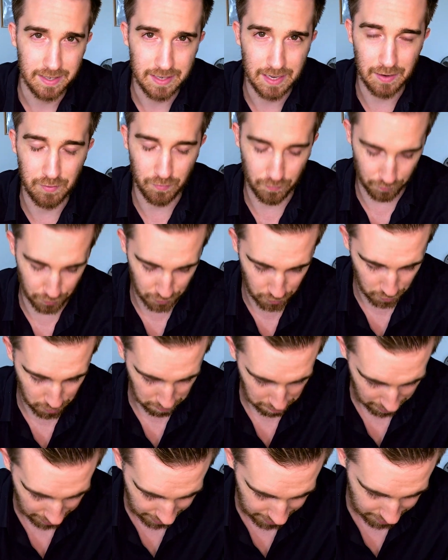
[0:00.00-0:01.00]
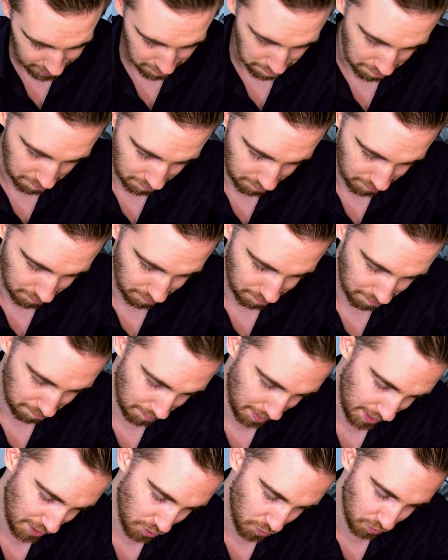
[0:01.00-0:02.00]
if you don't mind
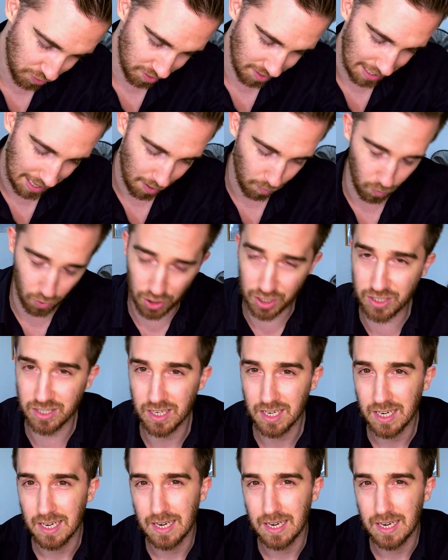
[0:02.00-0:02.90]
me using that word.